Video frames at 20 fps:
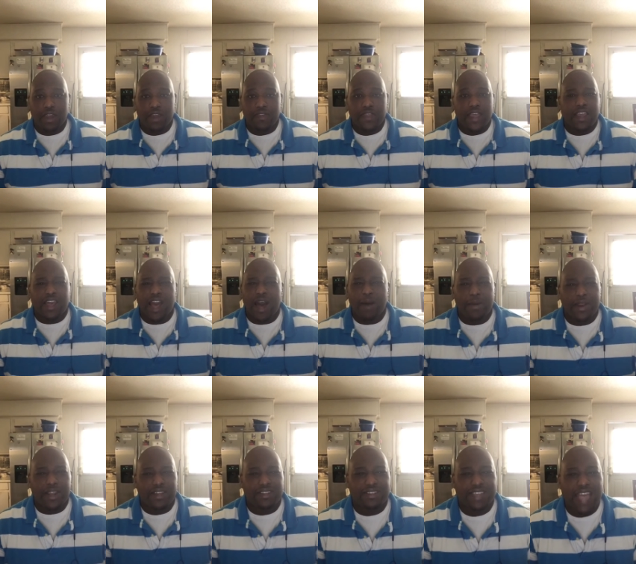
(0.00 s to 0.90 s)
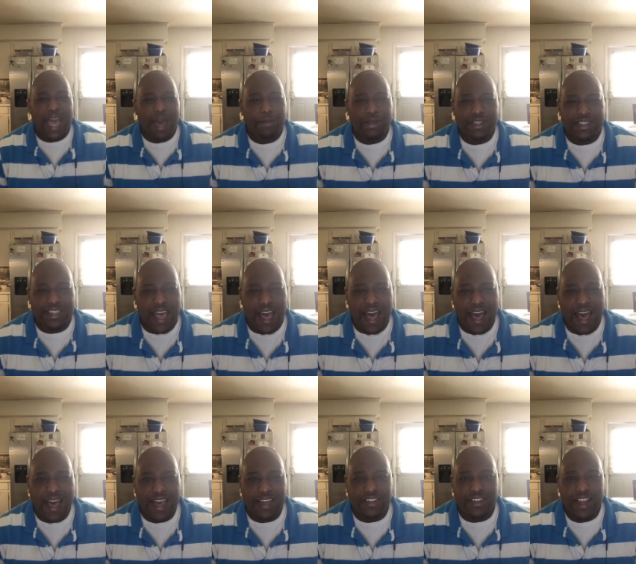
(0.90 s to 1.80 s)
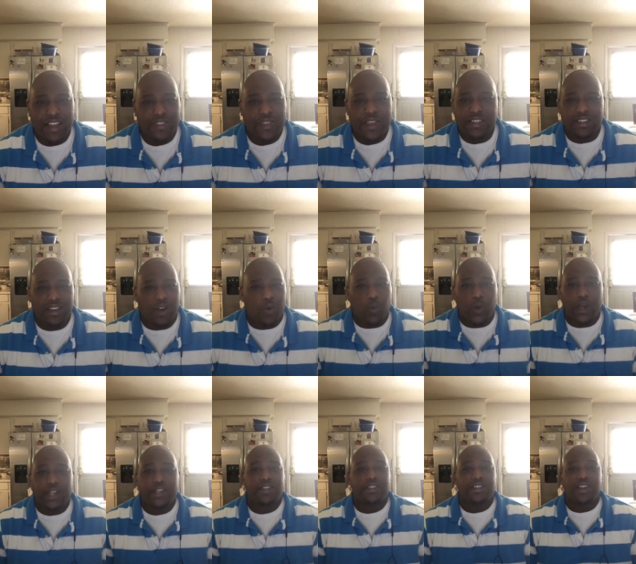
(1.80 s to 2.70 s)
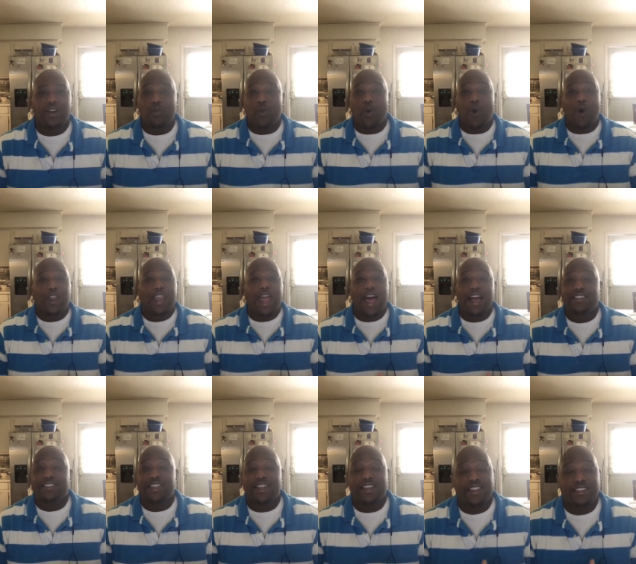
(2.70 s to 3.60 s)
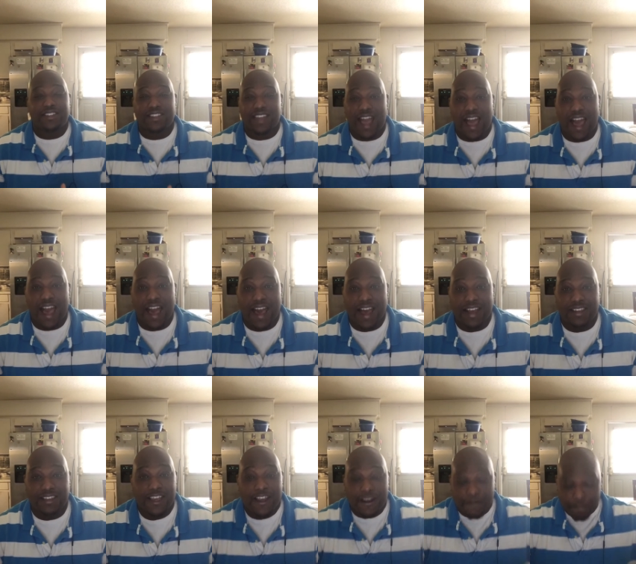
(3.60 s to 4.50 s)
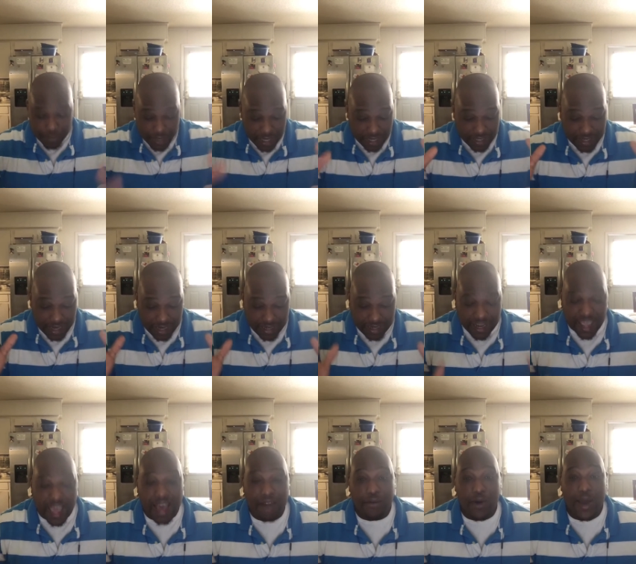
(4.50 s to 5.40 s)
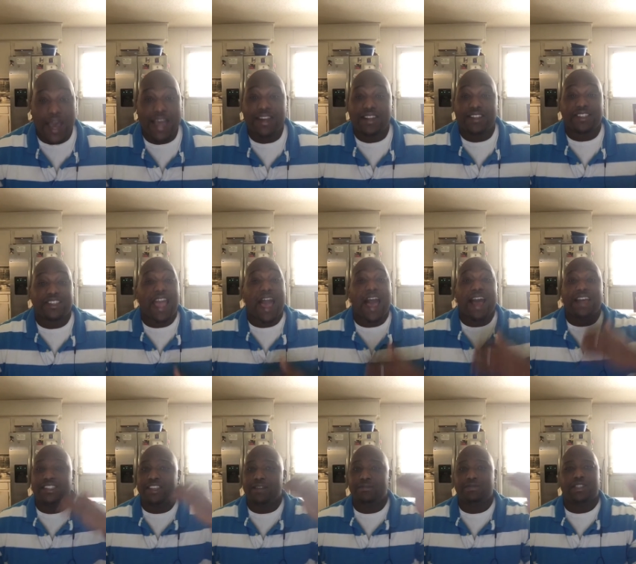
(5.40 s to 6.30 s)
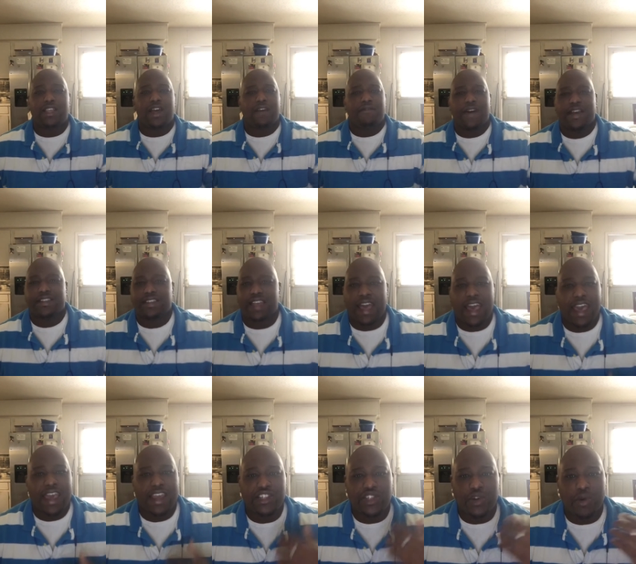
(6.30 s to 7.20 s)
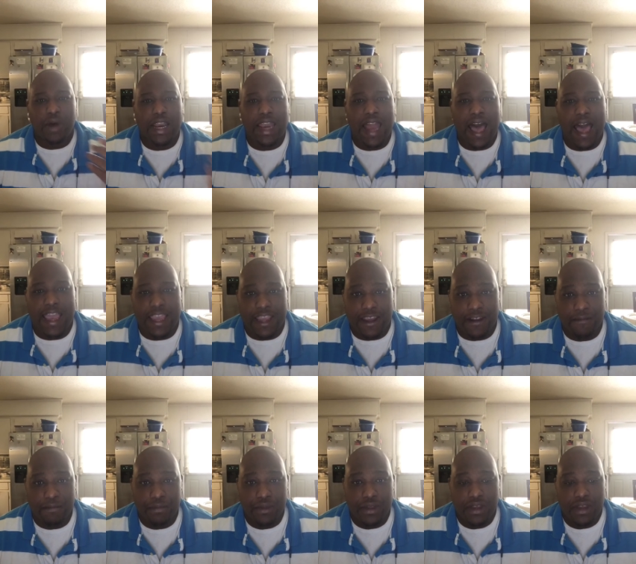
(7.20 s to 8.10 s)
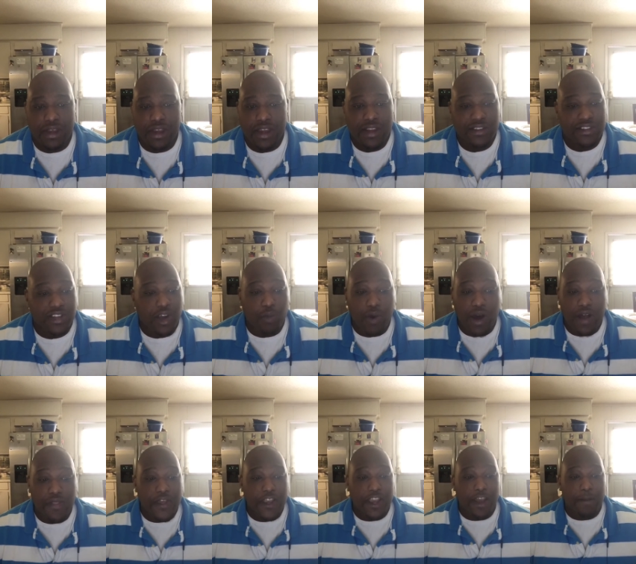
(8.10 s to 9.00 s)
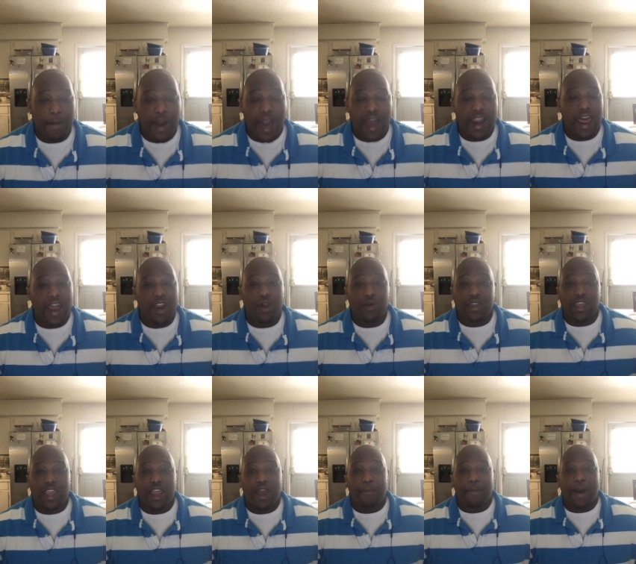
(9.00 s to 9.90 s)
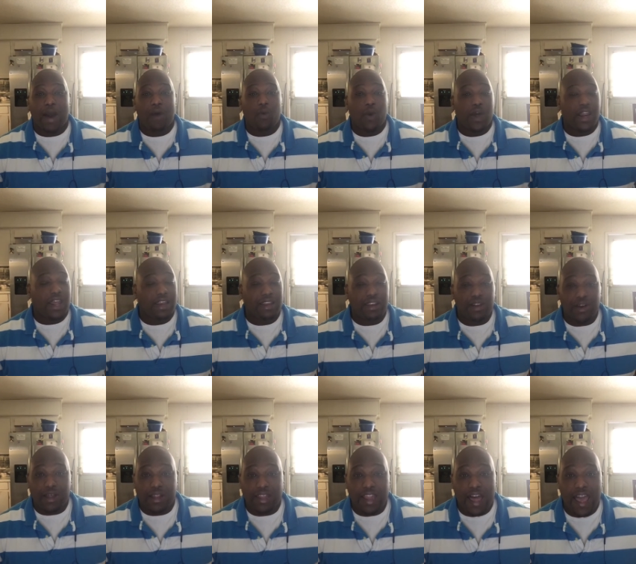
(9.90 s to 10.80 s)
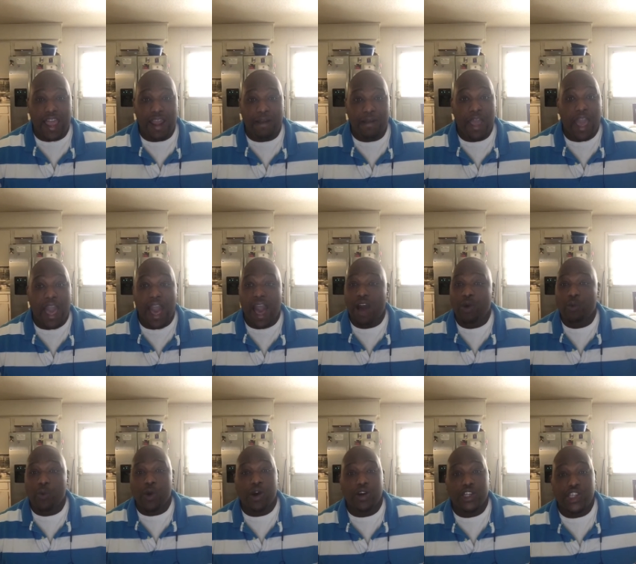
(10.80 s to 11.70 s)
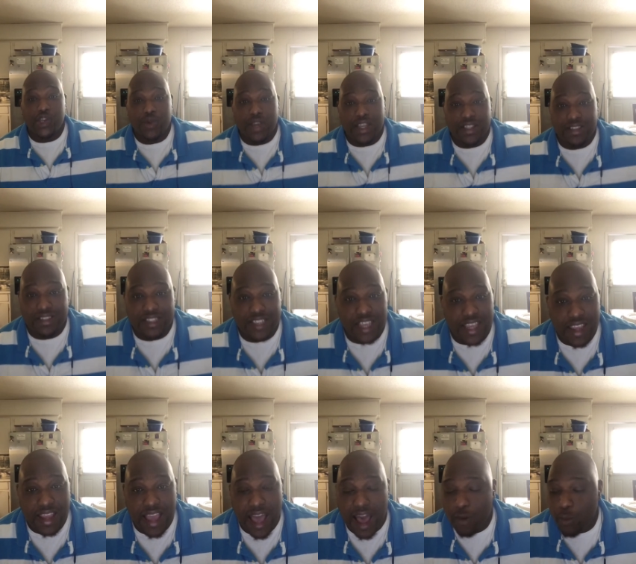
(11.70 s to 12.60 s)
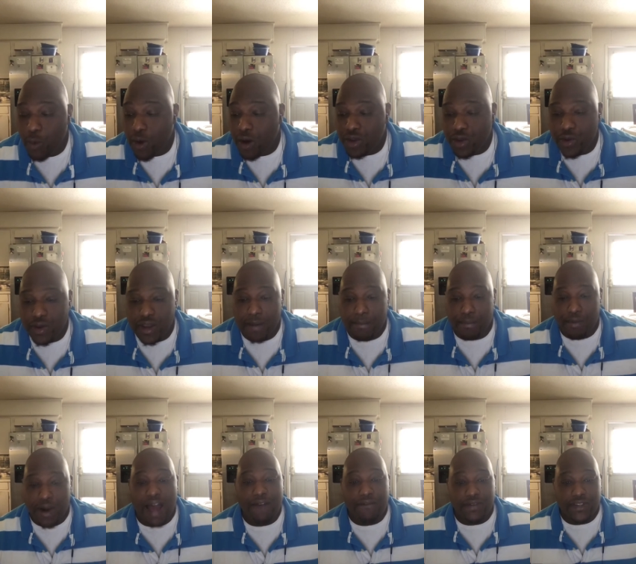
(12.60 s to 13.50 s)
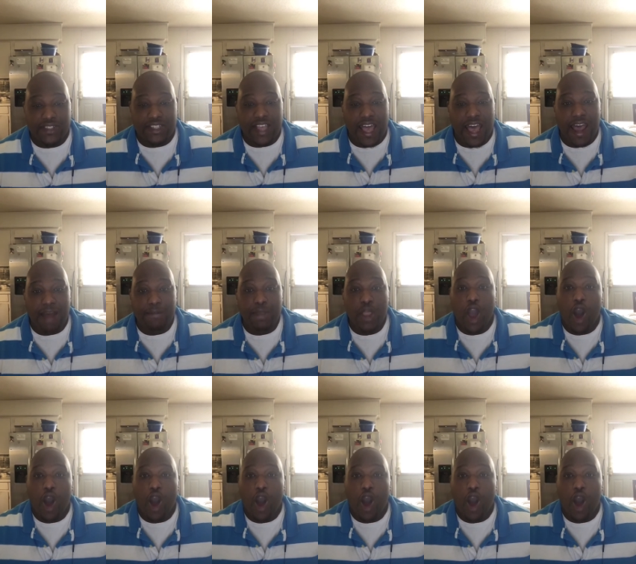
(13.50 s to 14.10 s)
They come in to sabotage. These are witches and warlocks in disguise. The, the devil had disguised himself as an angel of light. So one thing about it, I don't care about what it looked like, how well you can sing, how well you can prophesy.